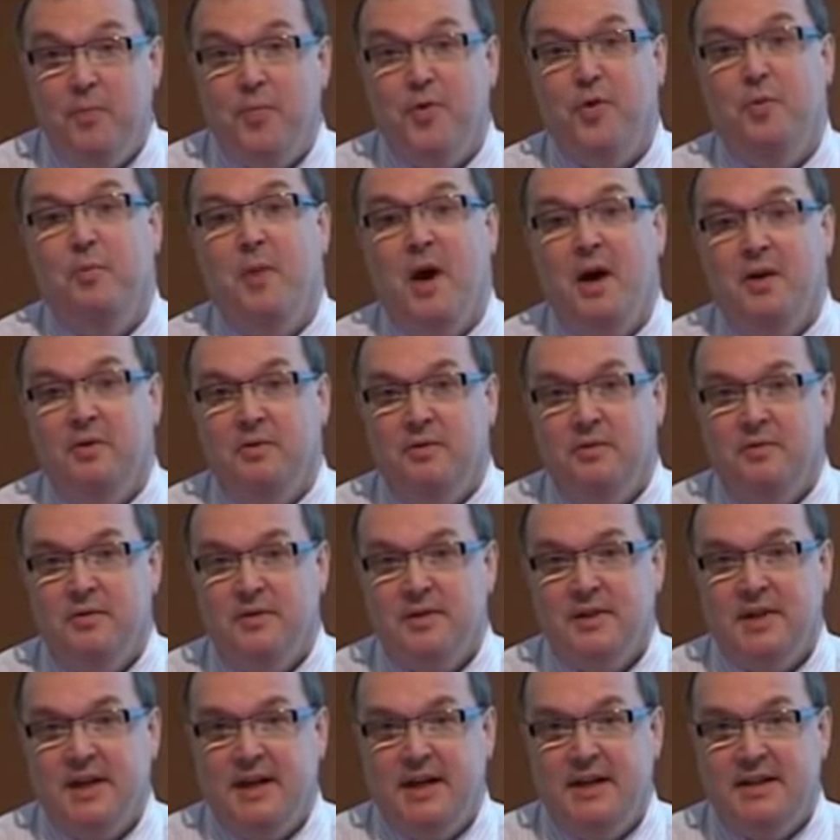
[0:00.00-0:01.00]

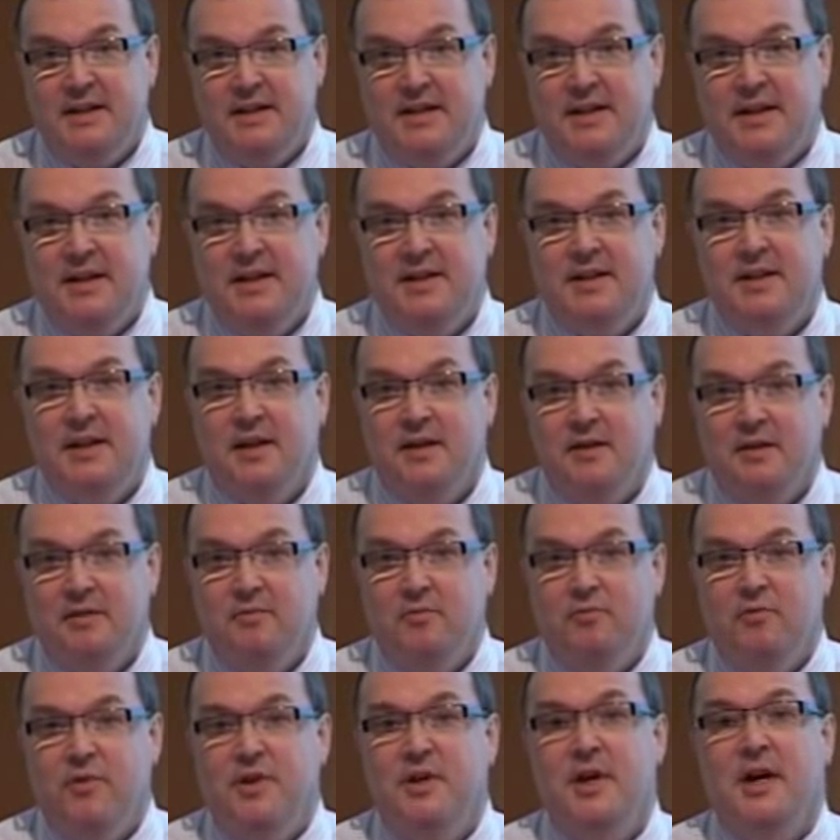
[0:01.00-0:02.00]
promote is this
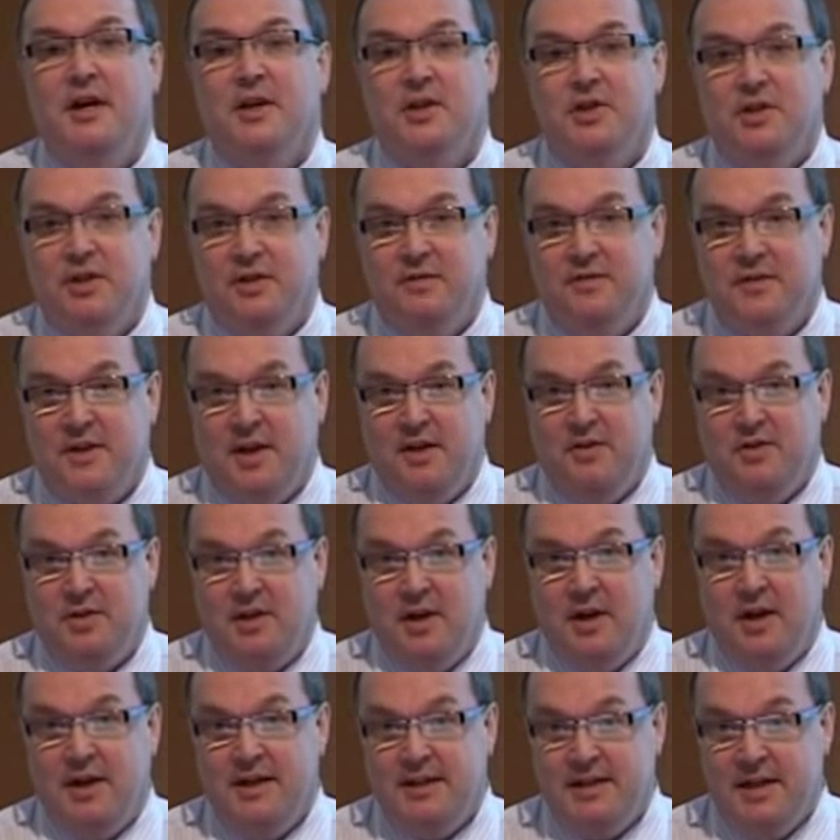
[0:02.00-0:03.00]
reduction of
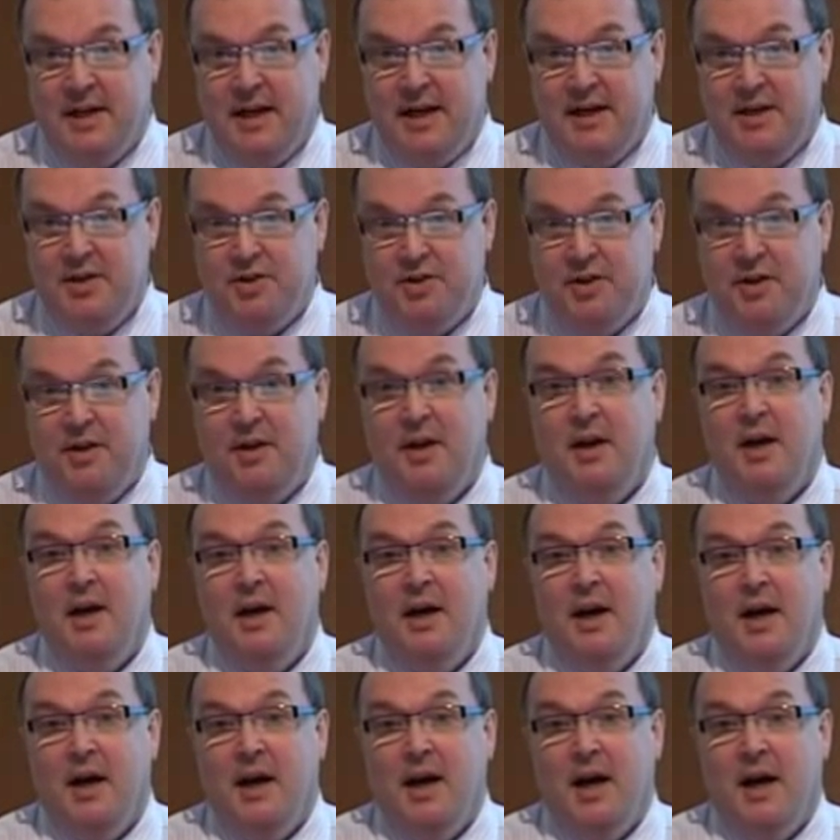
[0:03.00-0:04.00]
social isolation,
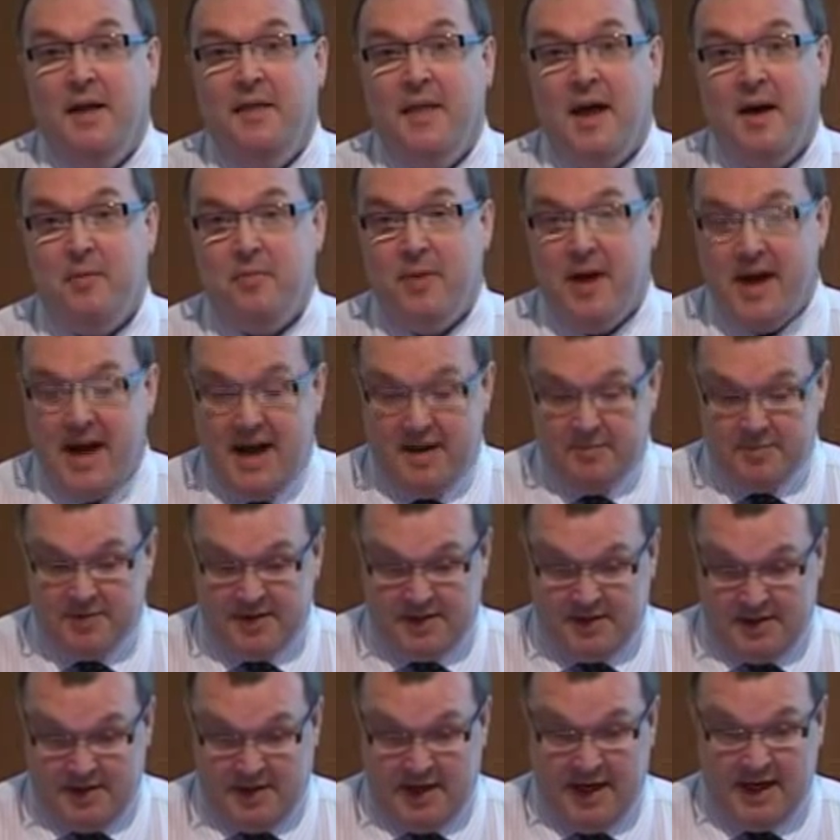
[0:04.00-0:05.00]
and that
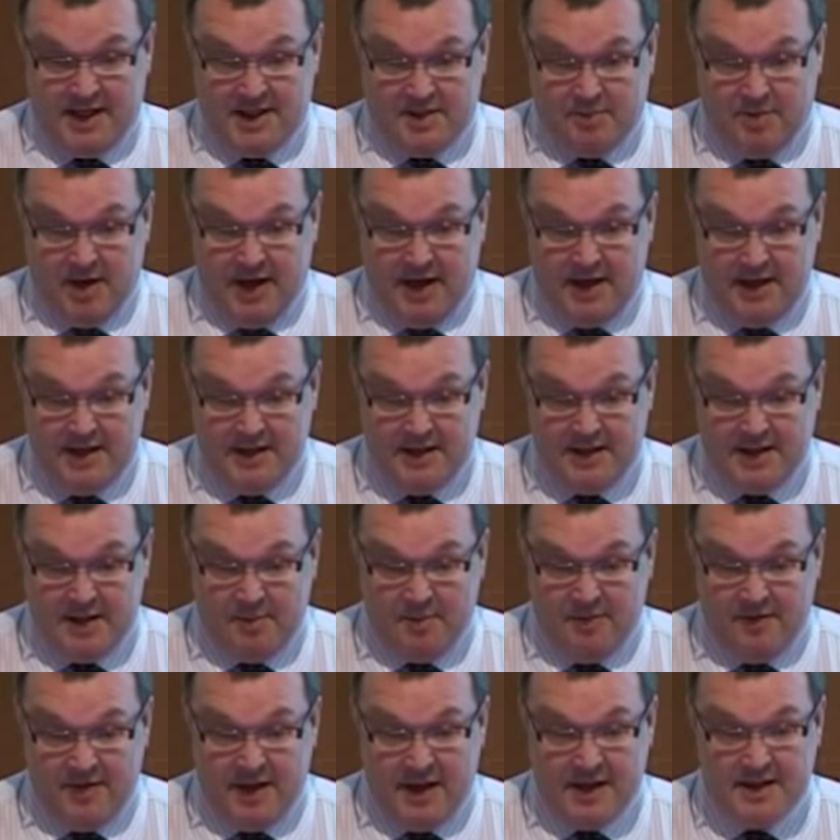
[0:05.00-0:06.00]
perhaps explains
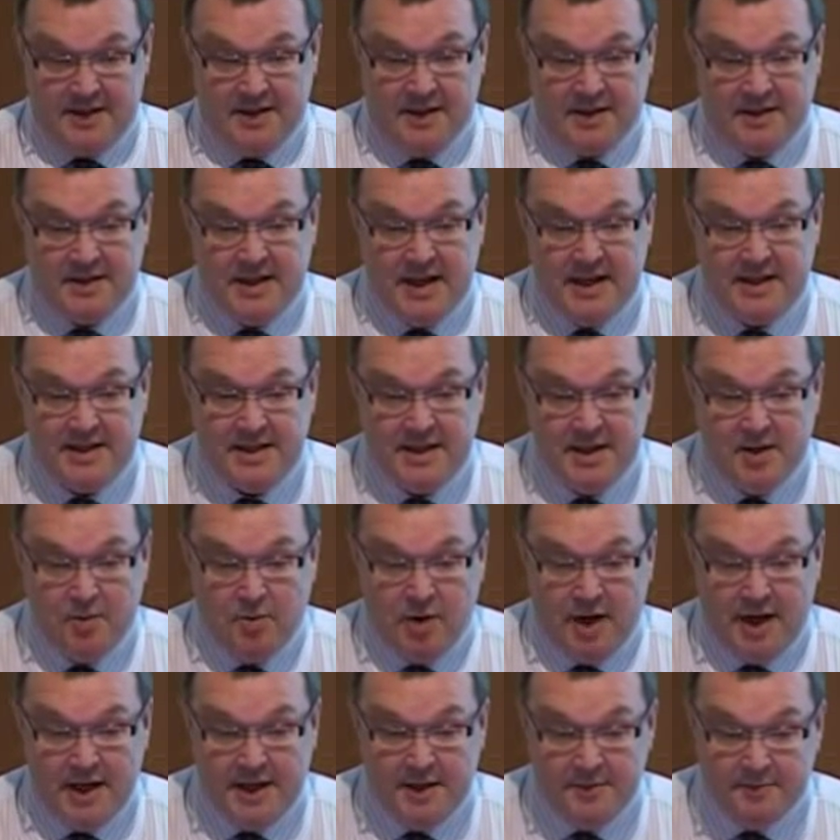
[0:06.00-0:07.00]
some of their success in
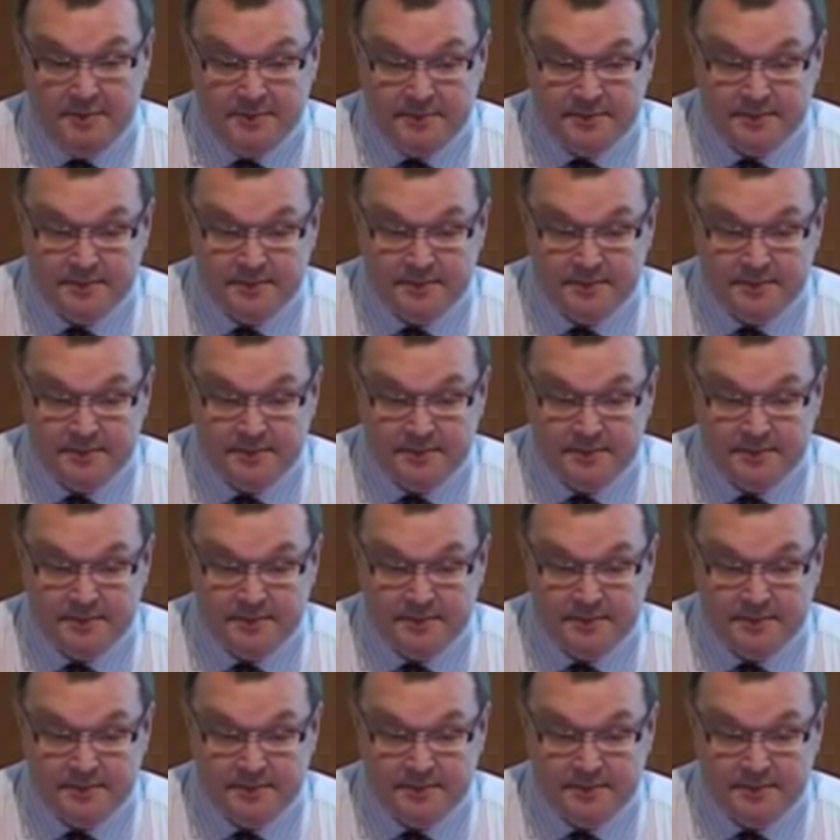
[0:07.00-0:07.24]
a way.